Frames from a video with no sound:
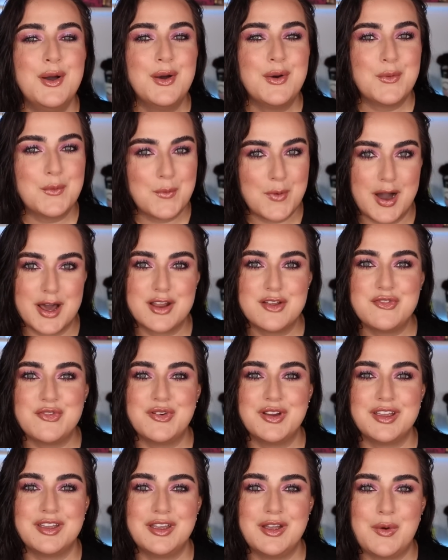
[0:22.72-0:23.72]
what a
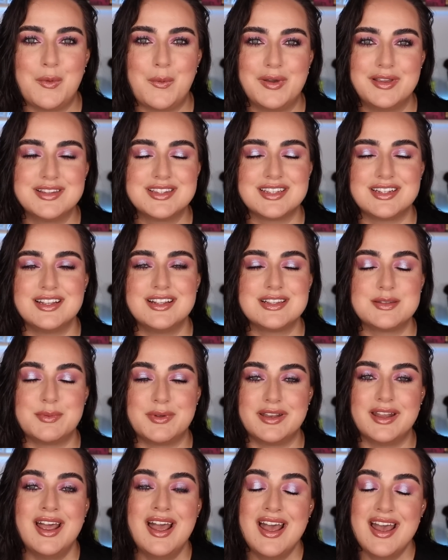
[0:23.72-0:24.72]
freaking coincidence
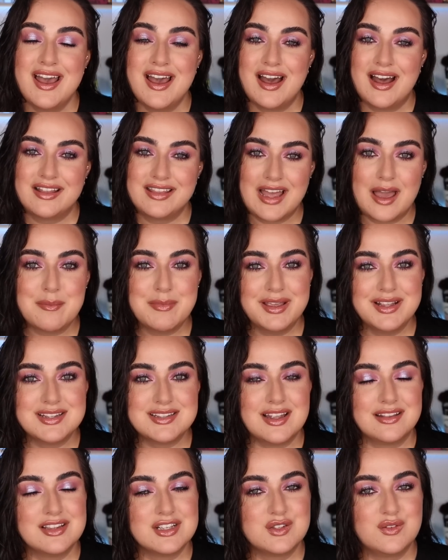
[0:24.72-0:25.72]
but that means
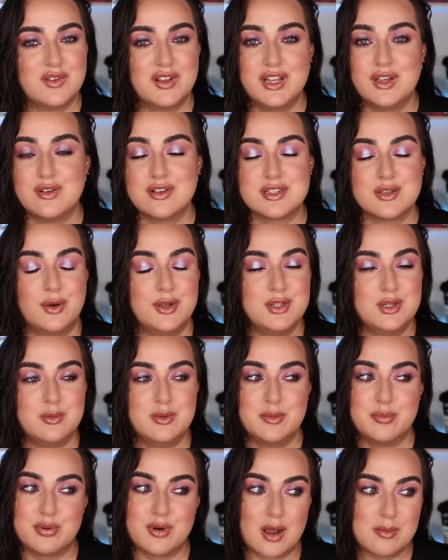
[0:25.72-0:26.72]
that this video is going to
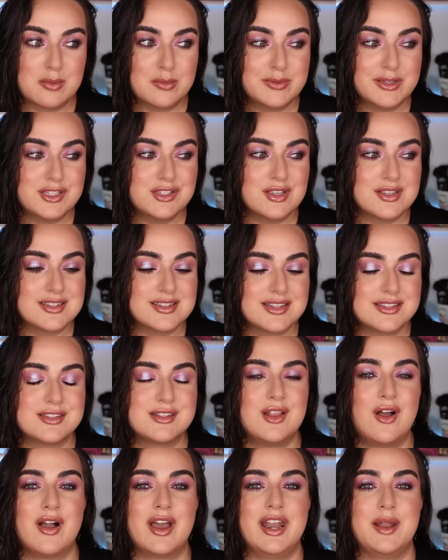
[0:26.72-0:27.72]
be probably just as
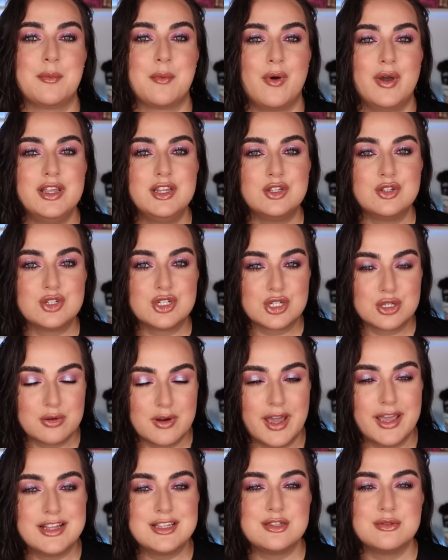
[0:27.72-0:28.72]
long and I'm going to
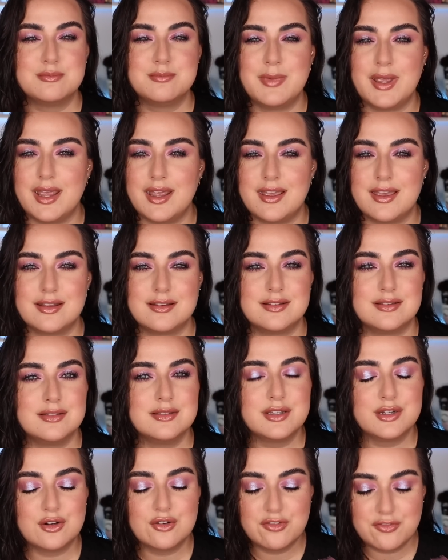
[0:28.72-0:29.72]
try to make it a
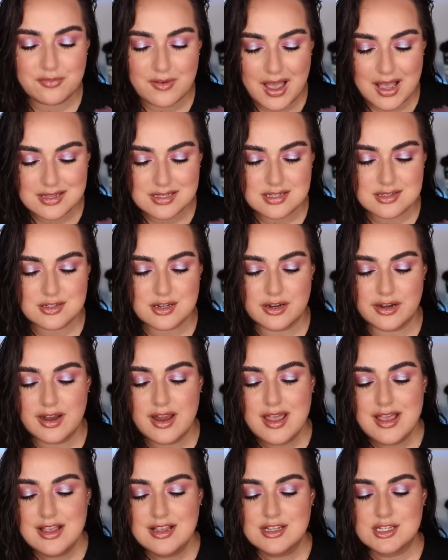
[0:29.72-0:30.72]
little faster
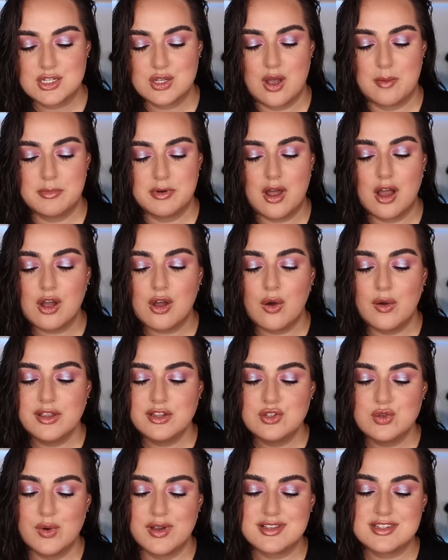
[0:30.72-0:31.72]
so I'm not
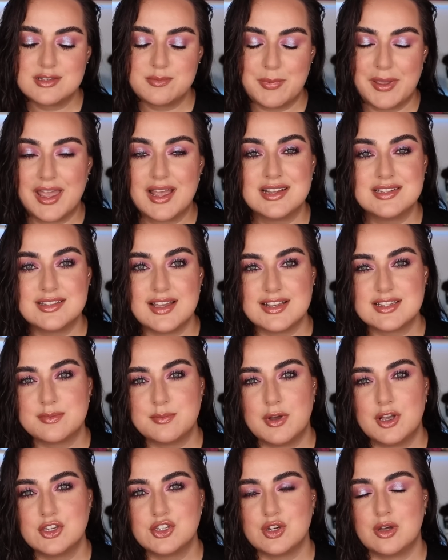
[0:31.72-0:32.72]
going to expand as
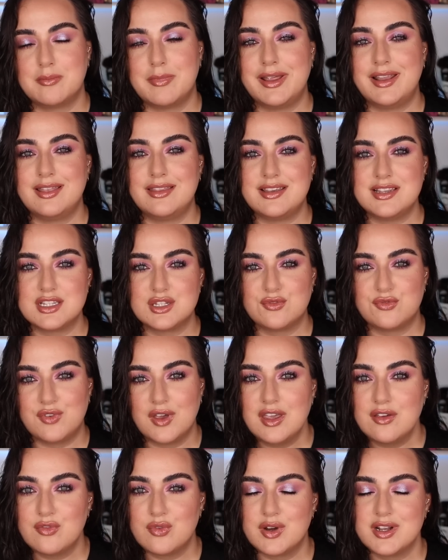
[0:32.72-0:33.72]
much on my least
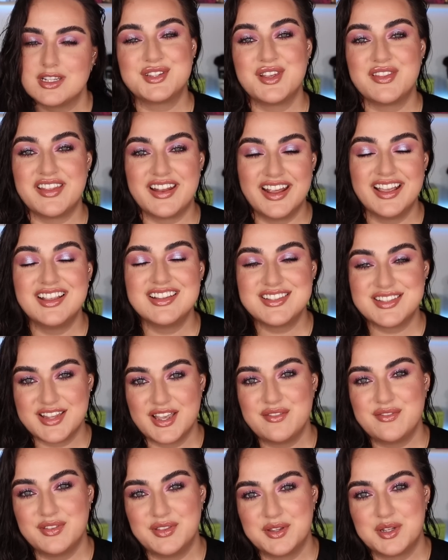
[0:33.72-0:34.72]
favorite so that I can
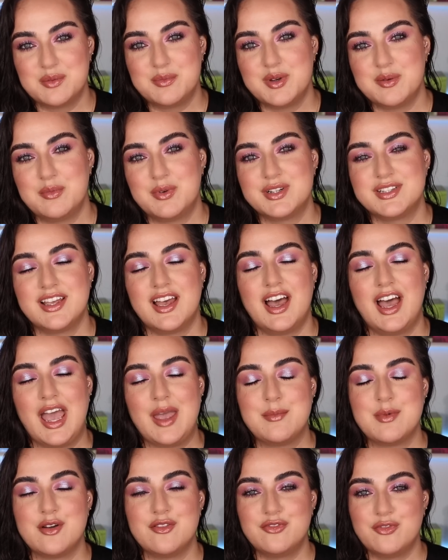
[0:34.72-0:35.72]
save a little bit more
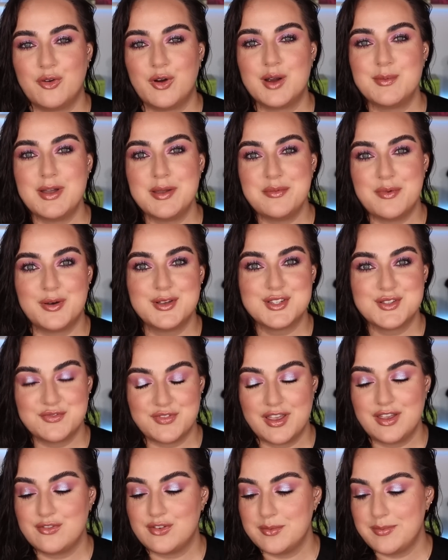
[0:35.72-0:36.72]
time for my most
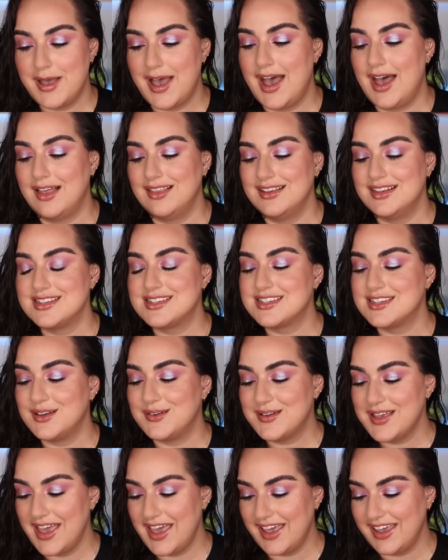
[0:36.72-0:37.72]
favorite palettes.
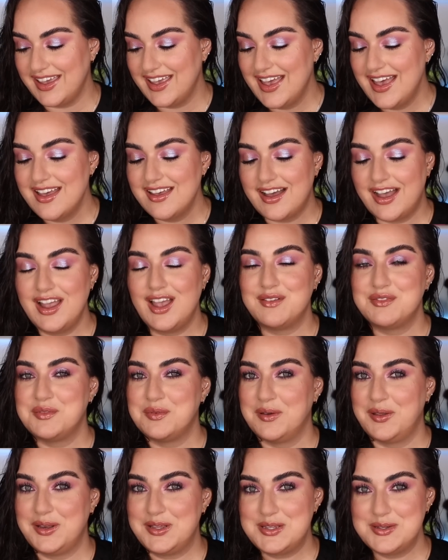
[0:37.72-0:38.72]
Okay, I have
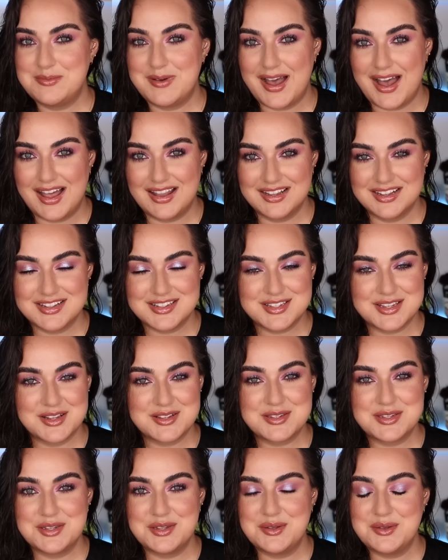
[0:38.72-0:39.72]
22 palettes
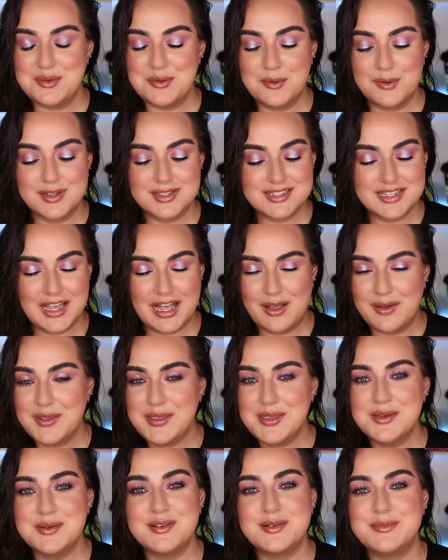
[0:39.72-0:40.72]
to tell
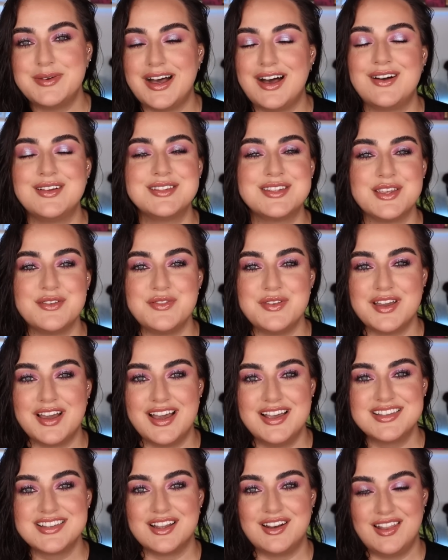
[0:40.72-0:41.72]
you about. If you
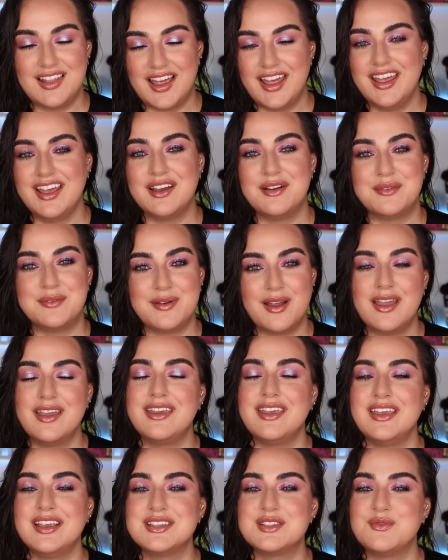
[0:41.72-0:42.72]
guys like
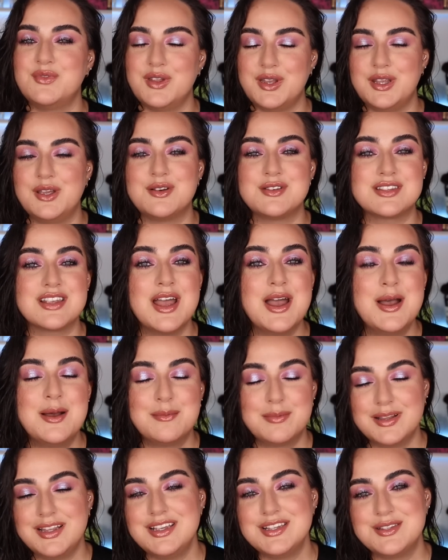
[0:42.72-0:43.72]
rankings videos,
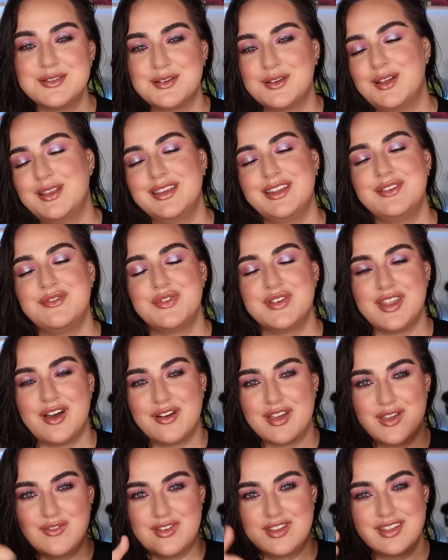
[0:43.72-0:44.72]
please do not leave
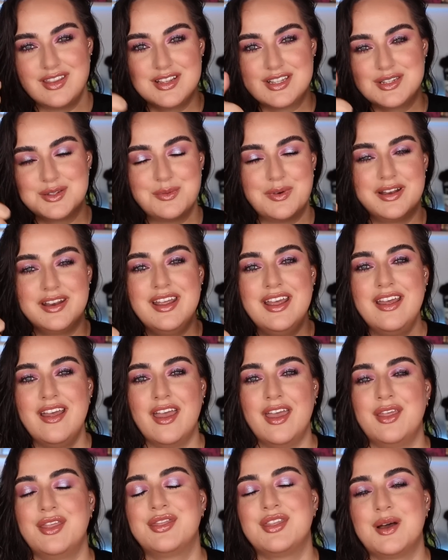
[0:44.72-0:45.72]
without giving this one
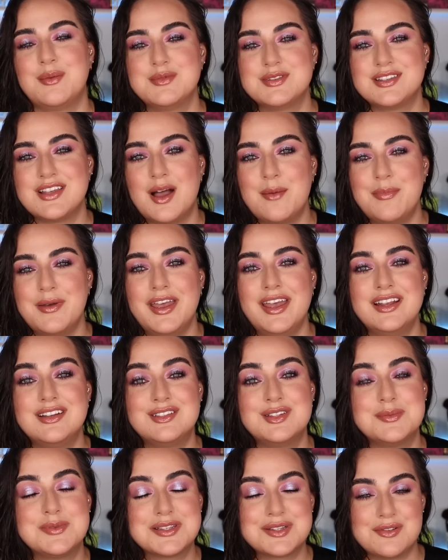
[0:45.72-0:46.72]
a thumbs up and
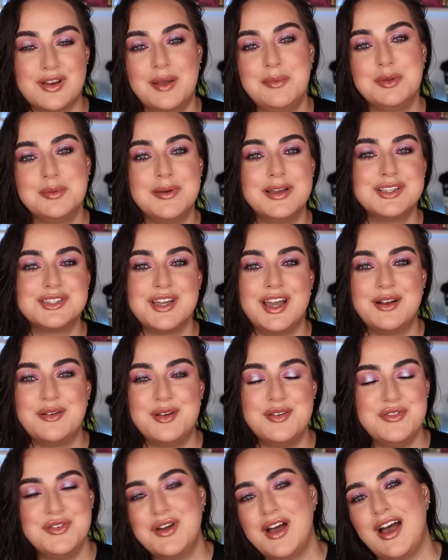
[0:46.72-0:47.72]
subscribe to my channel
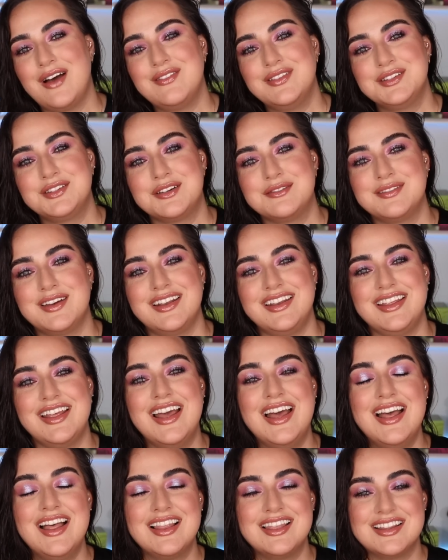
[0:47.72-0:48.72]
if you haven't already.
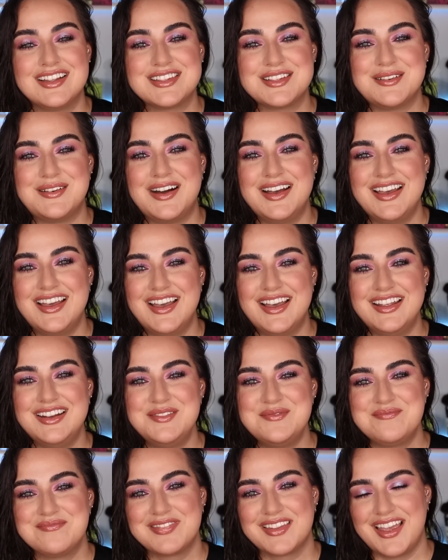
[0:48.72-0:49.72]
Let's go ahead
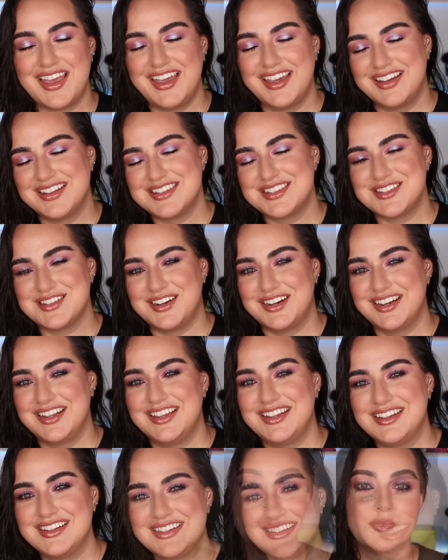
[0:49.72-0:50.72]
and get
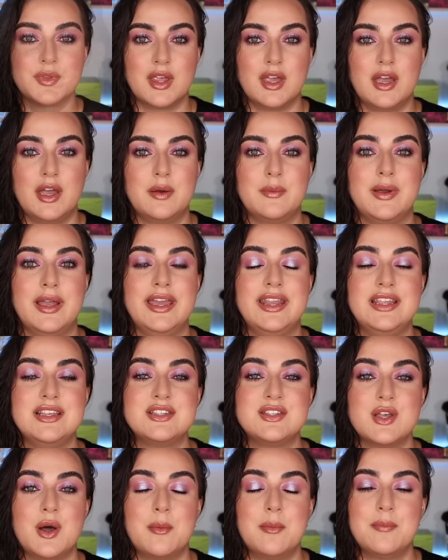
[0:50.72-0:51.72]
started. Alrighty,
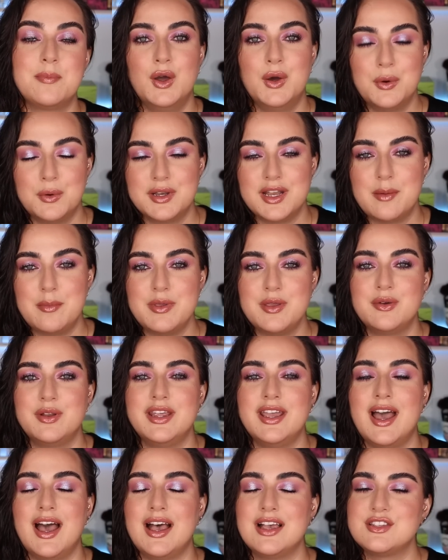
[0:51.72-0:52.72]
so Huda
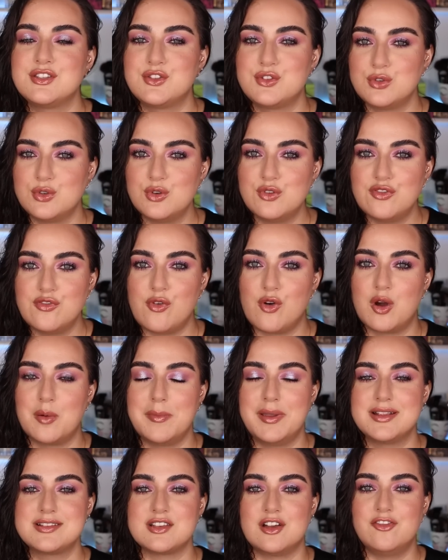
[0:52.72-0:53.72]
Beauty has two
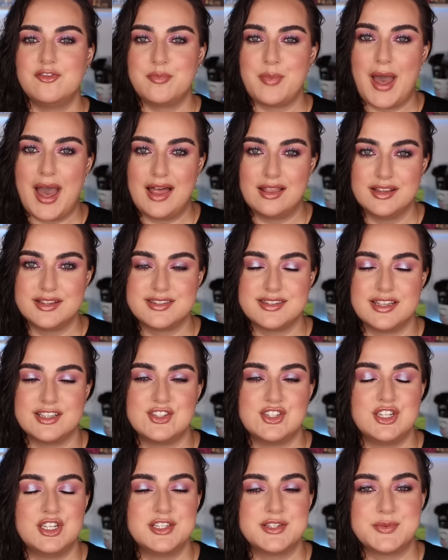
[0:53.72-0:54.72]
formats of palettes that
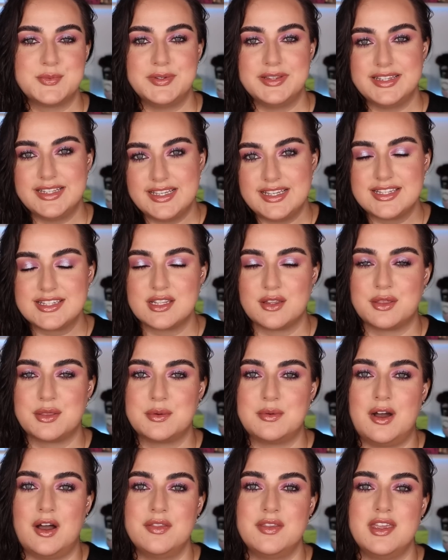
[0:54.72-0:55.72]
she's released
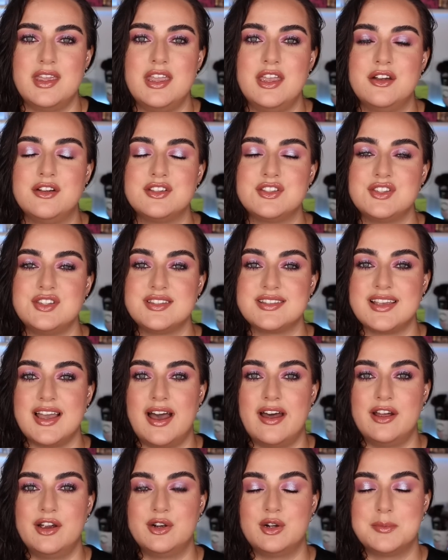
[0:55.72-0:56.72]
throughout the years. She's
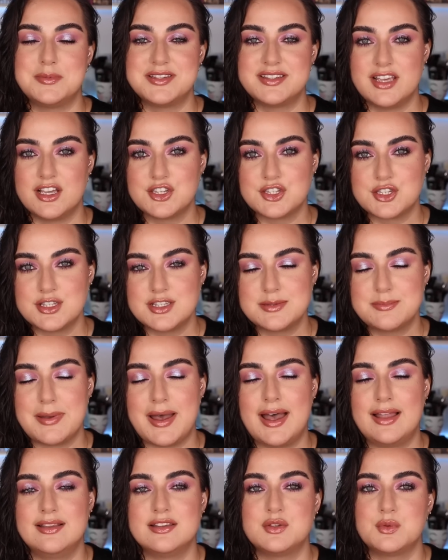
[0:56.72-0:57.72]
got her Obsessions
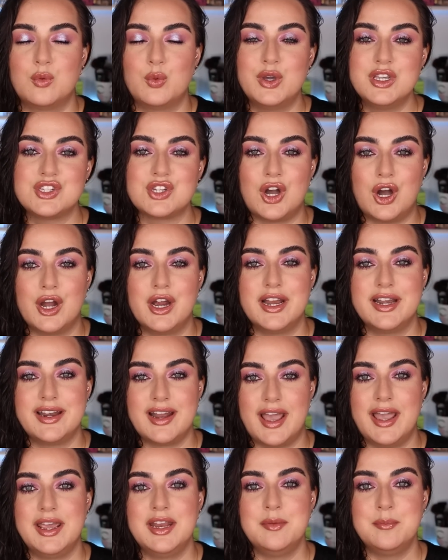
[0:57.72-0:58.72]
palettes, which are
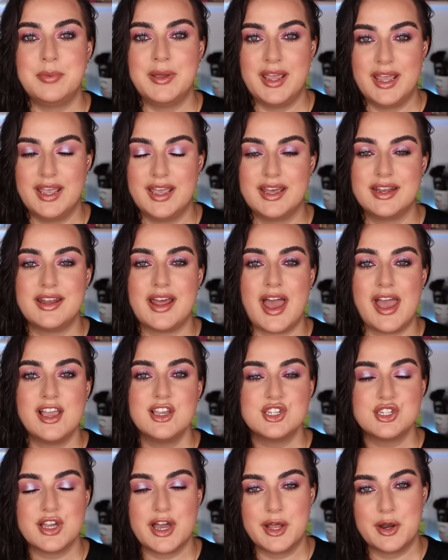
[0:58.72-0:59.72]
9 pan
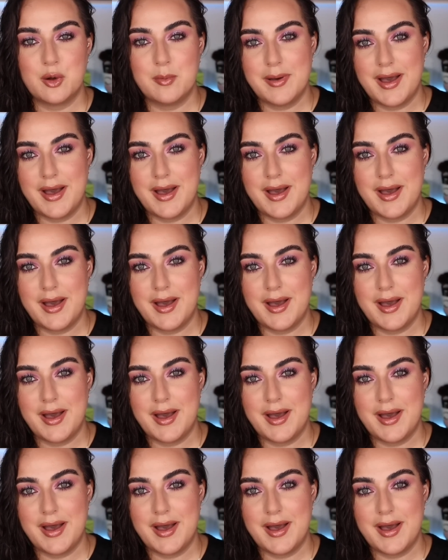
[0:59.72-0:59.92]
eyeshadow